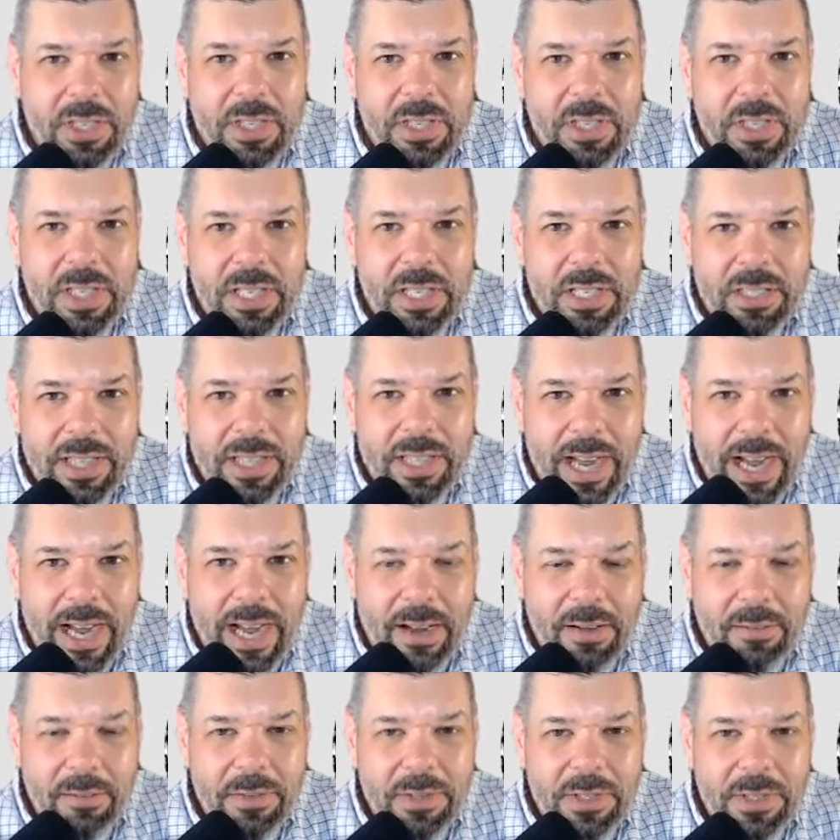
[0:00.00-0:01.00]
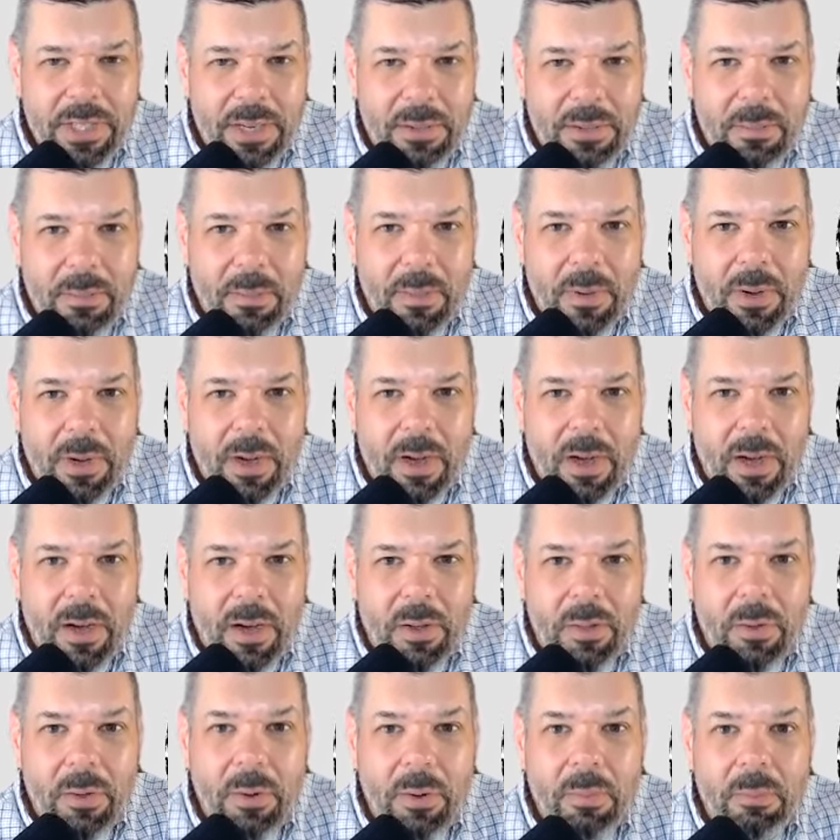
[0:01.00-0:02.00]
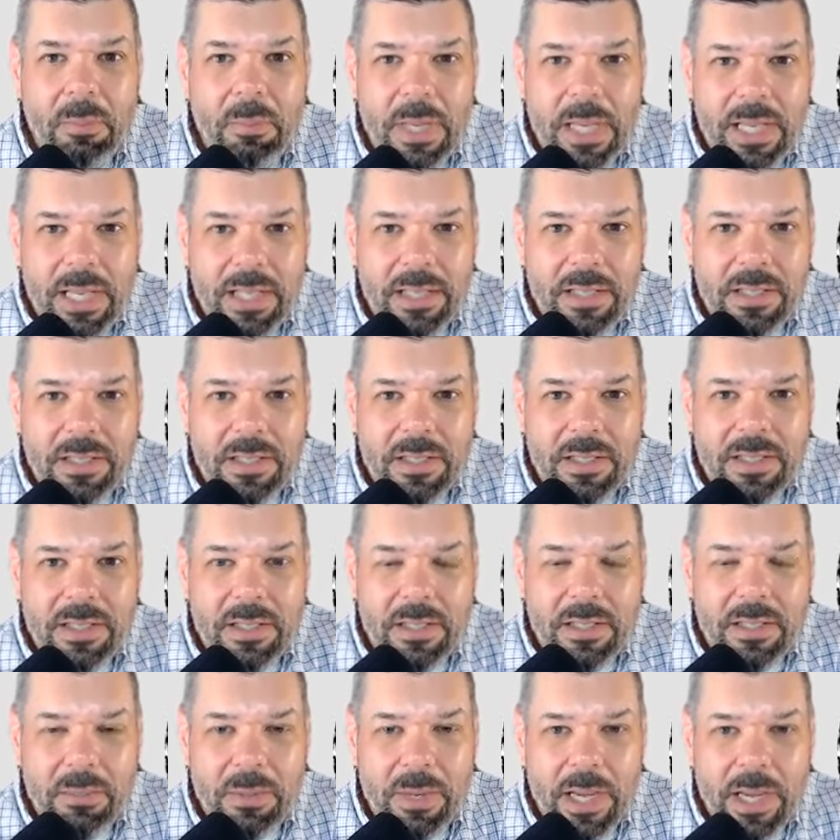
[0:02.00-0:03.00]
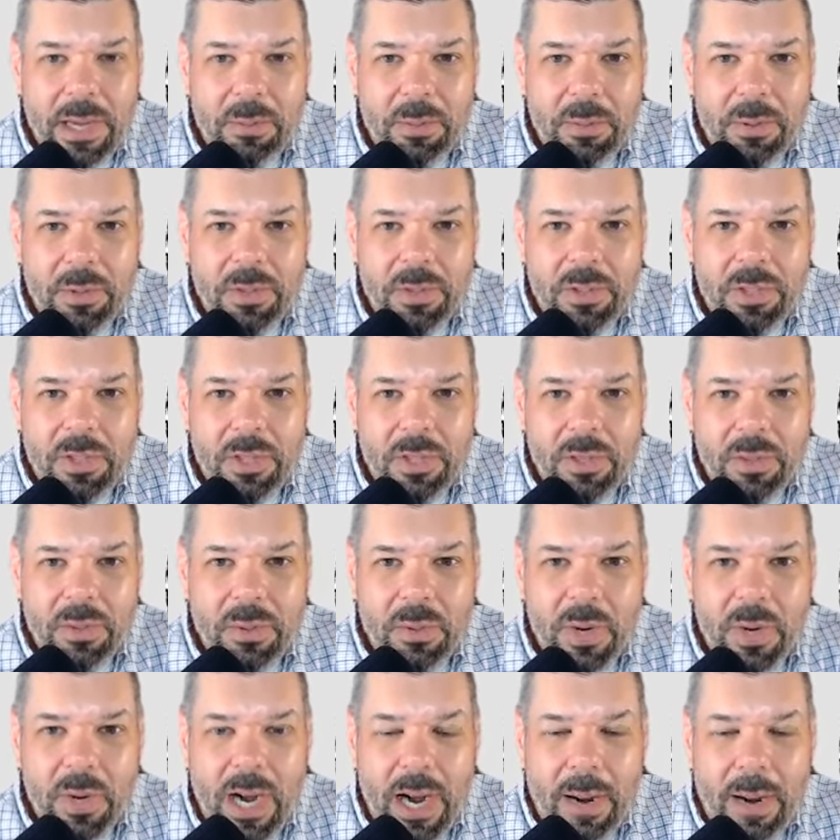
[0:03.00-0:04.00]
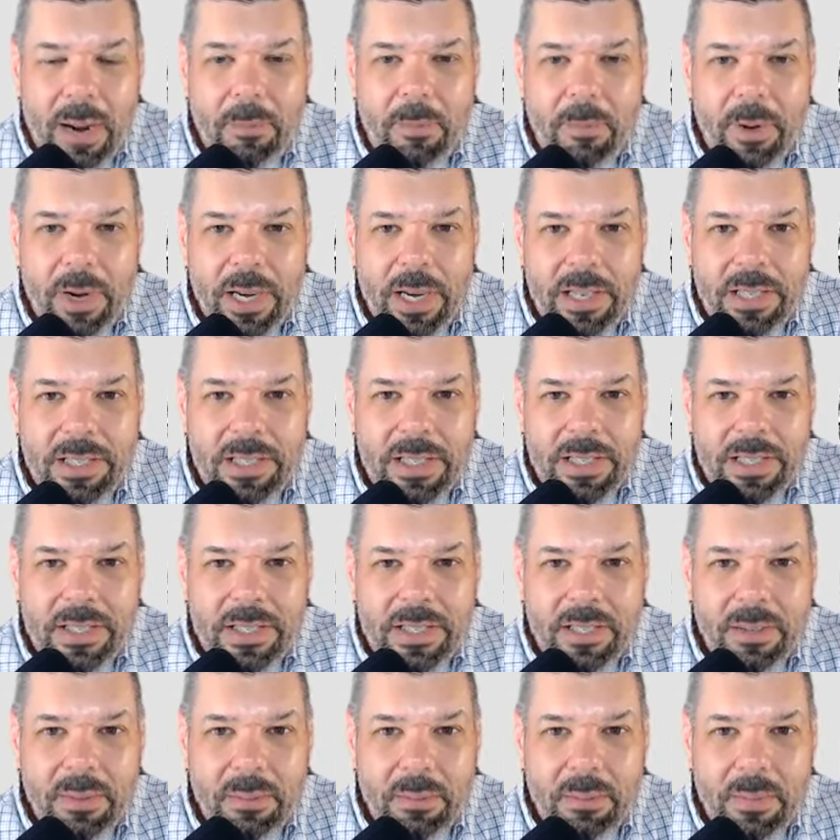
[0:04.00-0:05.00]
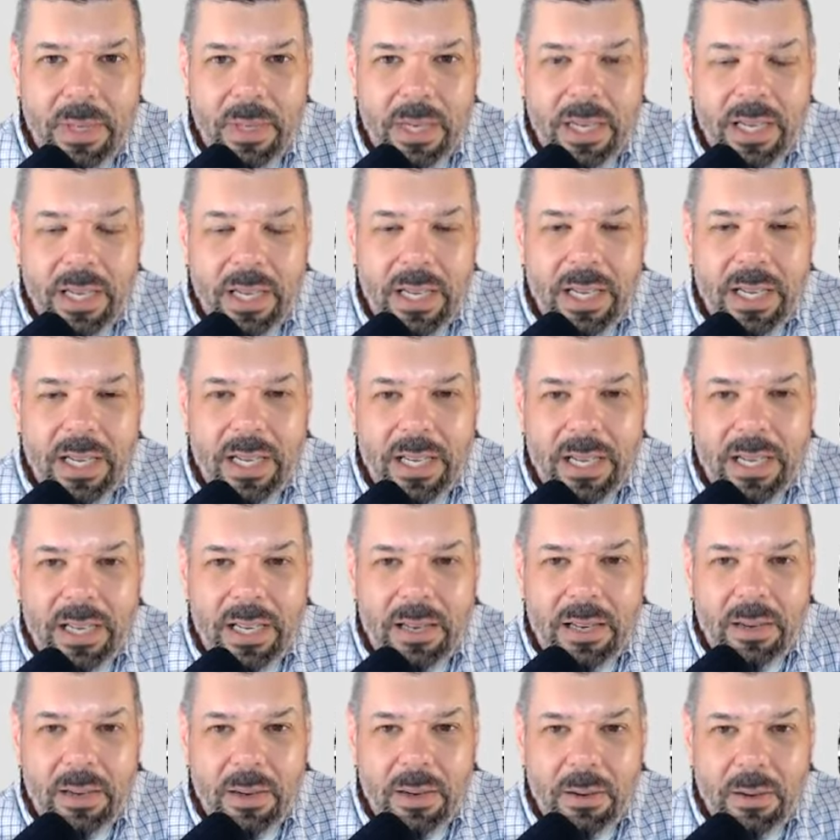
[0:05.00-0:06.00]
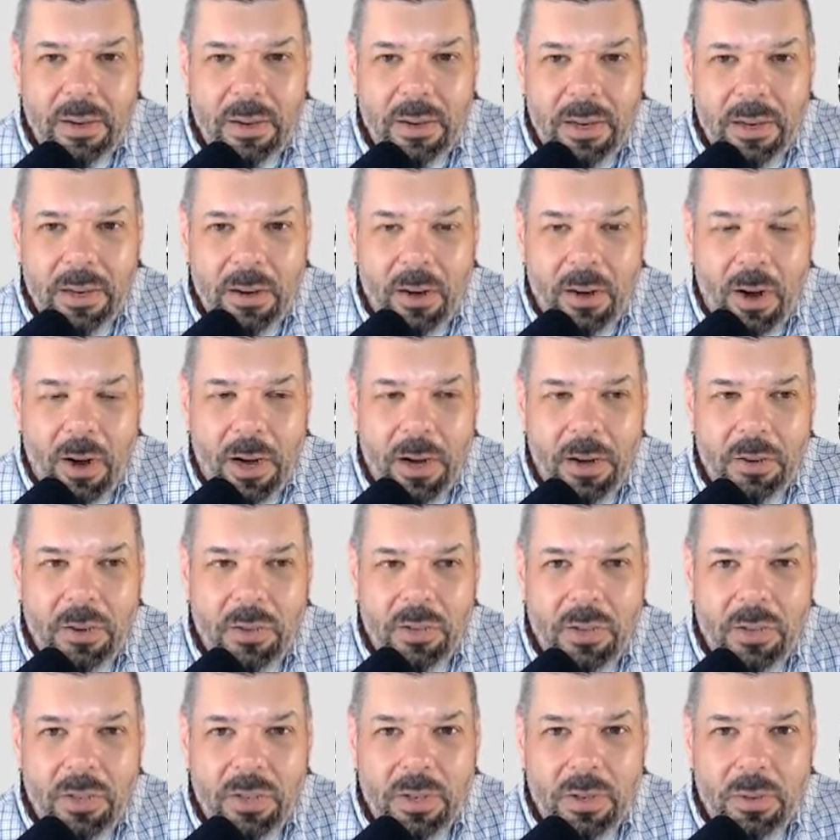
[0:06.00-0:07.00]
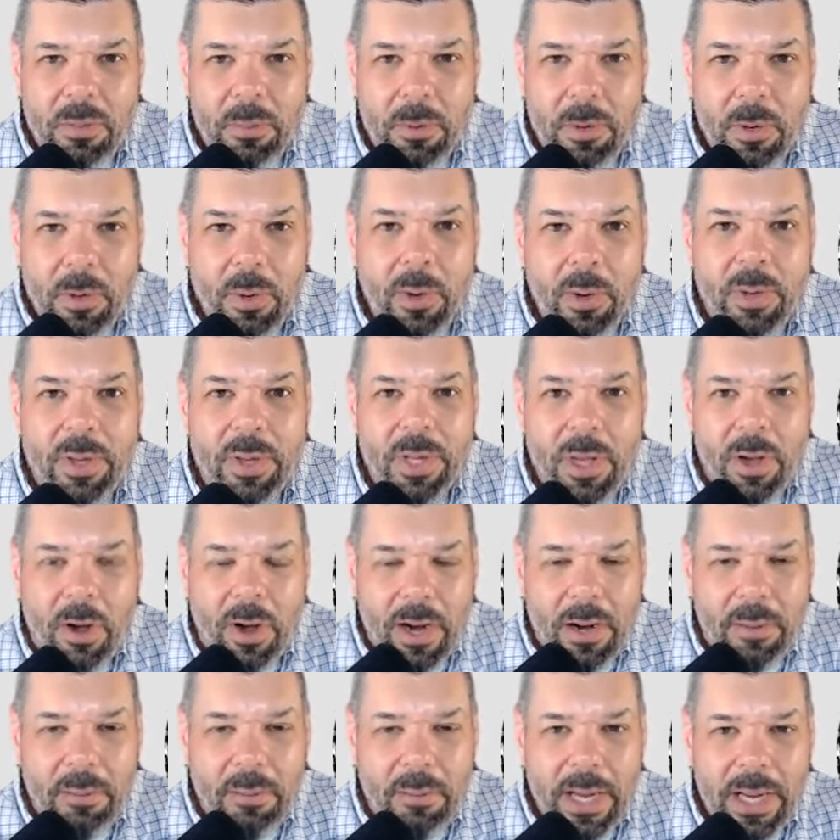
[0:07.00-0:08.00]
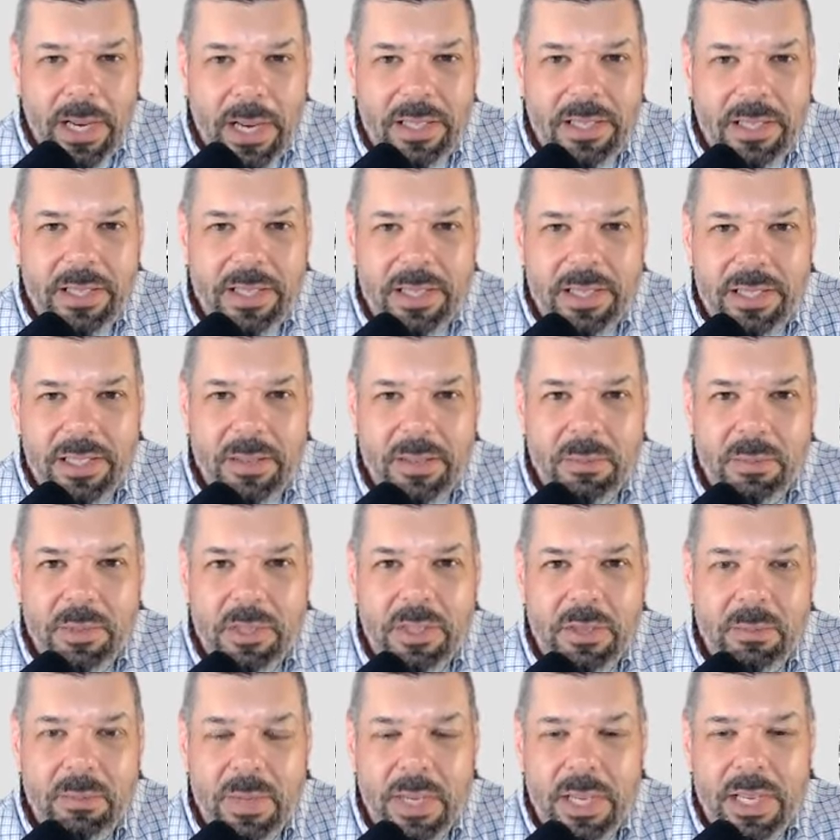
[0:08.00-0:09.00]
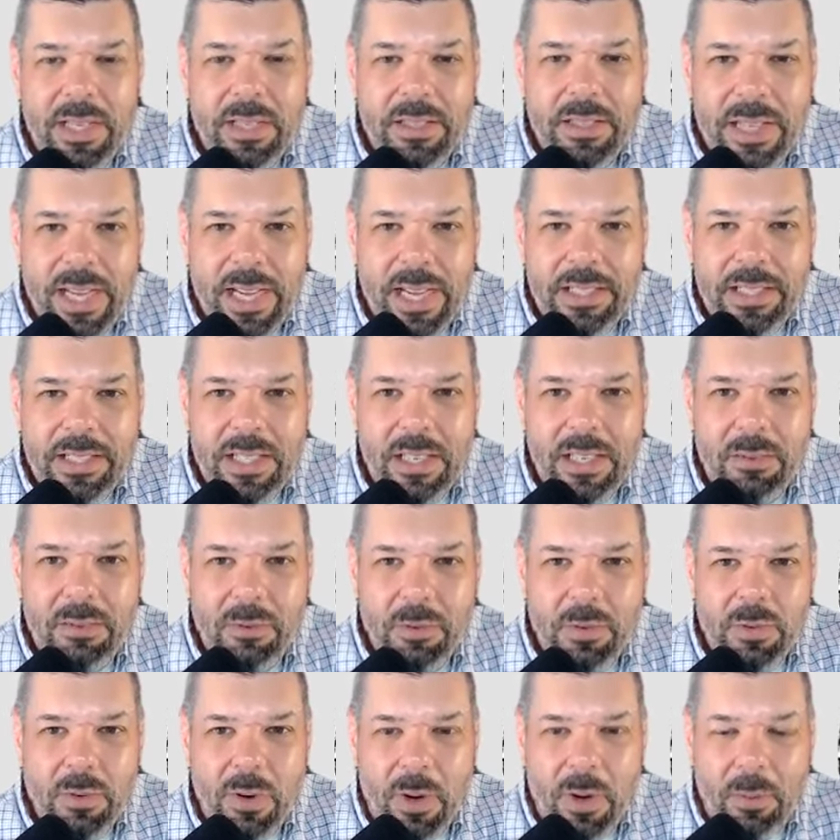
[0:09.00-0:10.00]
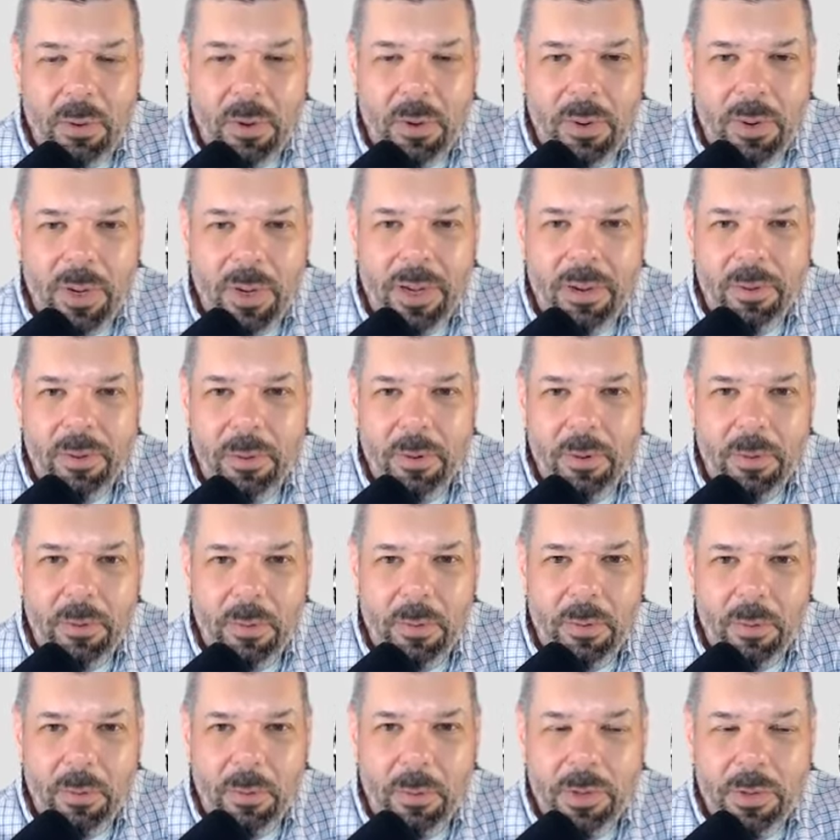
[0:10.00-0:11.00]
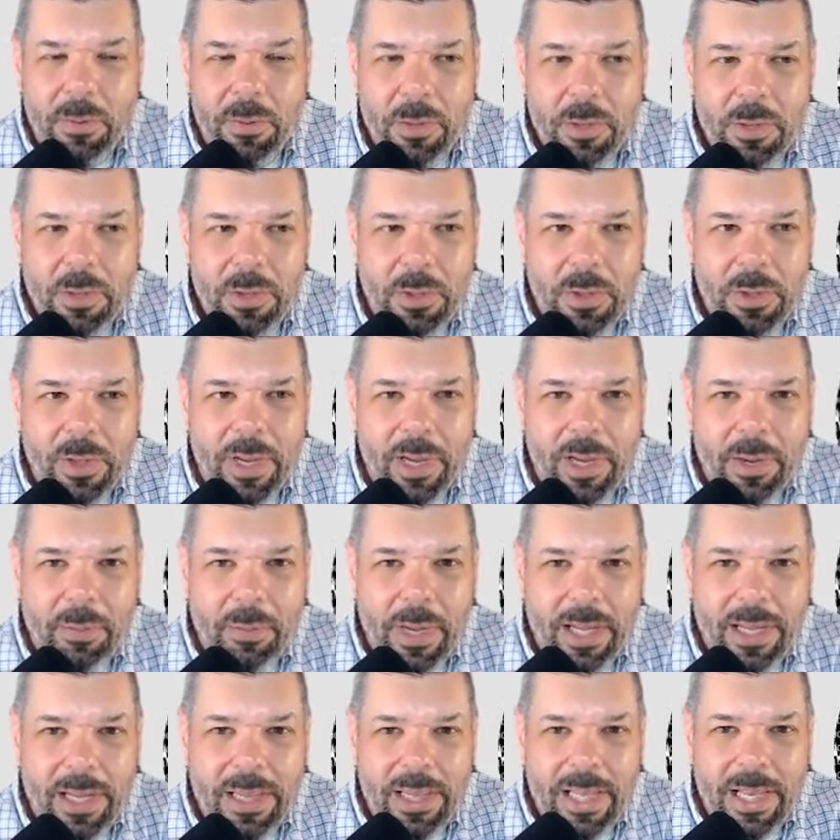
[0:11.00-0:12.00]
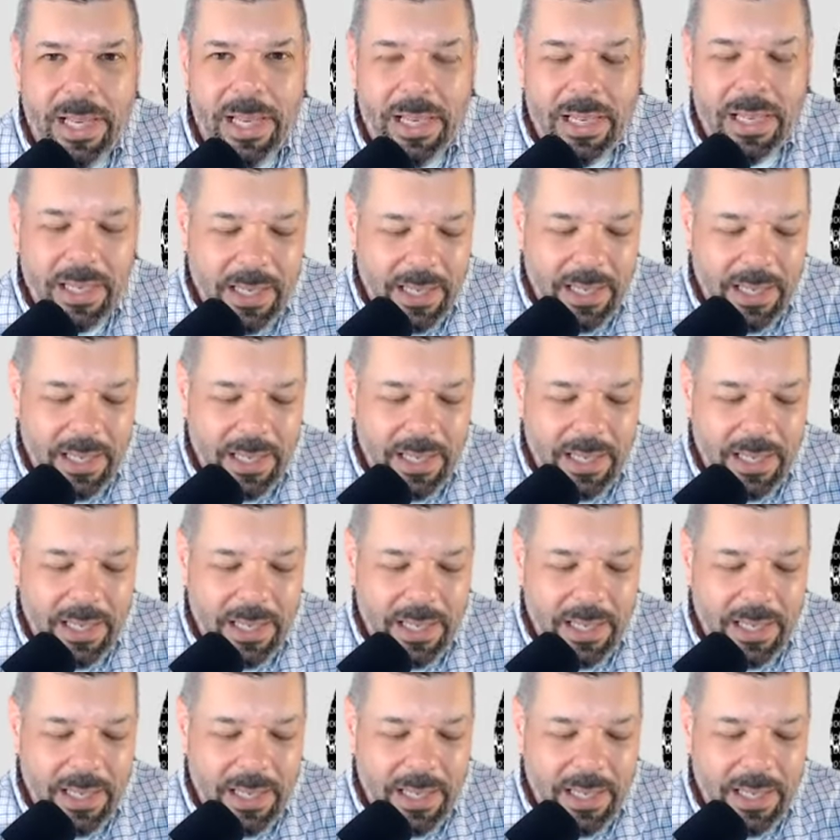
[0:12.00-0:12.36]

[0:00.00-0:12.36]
You need to have some other means to be able to operate a system. A purely automated system to me is asking for trouble. What's your thought about that?